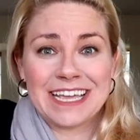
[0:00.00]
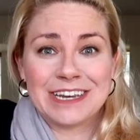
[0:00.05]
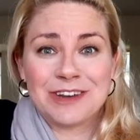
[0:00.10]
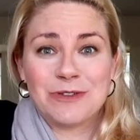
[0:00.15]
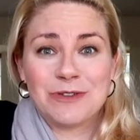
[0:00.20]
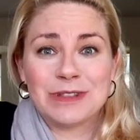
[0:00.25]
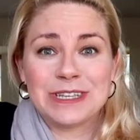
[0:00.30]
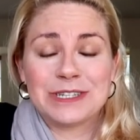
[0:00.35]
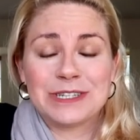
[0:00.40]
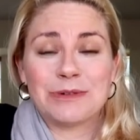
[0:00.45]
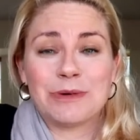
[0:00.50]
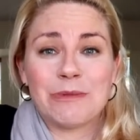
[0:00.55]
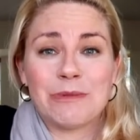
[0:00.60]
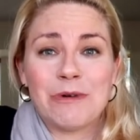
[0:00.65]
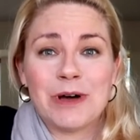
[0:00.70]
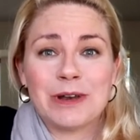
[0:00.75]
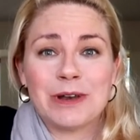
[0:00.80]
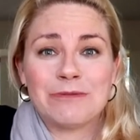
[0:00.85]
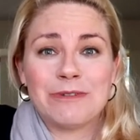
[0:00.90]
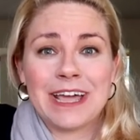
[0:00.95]
can only do it
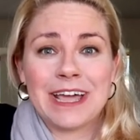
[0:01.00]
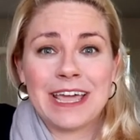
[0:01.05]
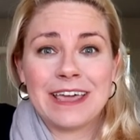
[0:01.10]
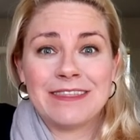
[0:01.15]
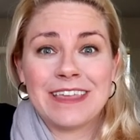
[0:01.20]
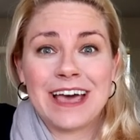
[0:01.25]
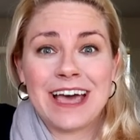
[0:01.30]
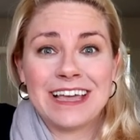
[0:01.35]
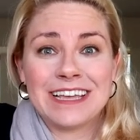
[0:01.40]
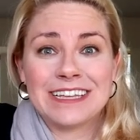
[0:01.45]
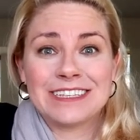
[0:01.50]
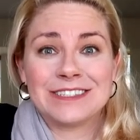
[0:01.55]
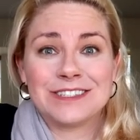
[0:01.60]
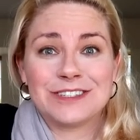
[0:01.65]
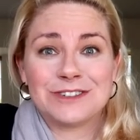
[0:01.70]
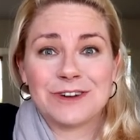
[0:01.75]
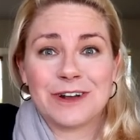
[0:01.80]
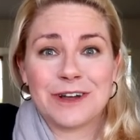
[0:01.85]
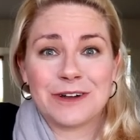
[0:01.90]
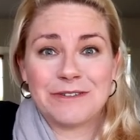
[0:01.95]
one way, and that is
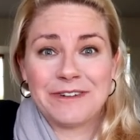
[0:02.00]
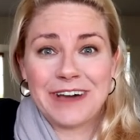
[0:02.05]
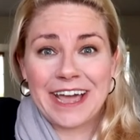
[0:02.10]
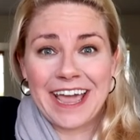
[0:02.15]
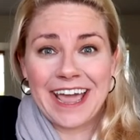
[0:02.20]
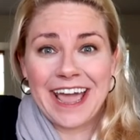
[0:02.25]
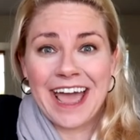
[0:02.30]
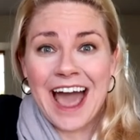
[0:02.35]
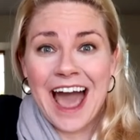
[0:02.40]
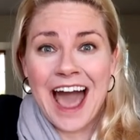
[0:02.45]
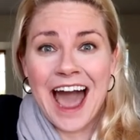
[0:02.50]
the drunk way.